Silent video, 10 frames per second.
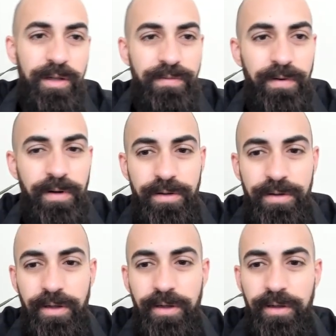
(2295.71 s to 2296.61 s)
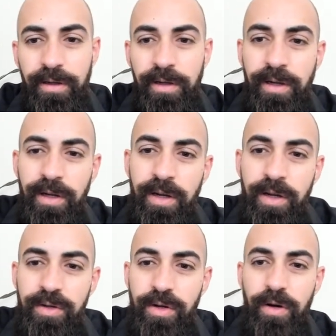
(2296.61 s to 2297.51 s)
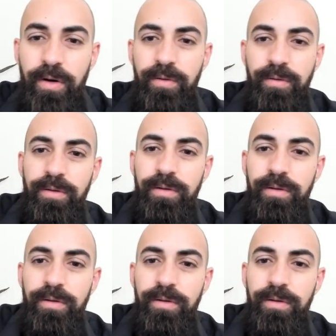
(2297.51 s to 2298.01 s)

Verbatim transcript: That's very interesting. So,